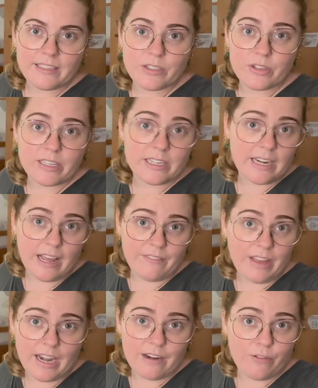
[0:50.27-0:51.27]
literally didn't have
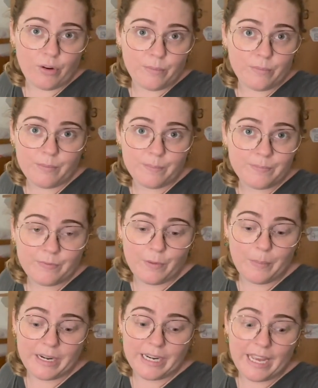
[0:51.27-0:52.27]
any room for
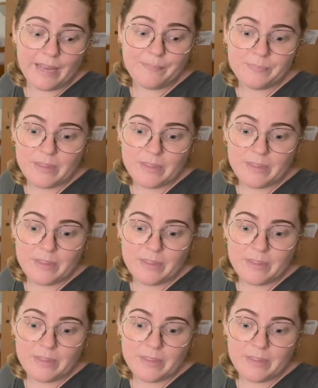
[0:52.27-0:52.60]
Monday.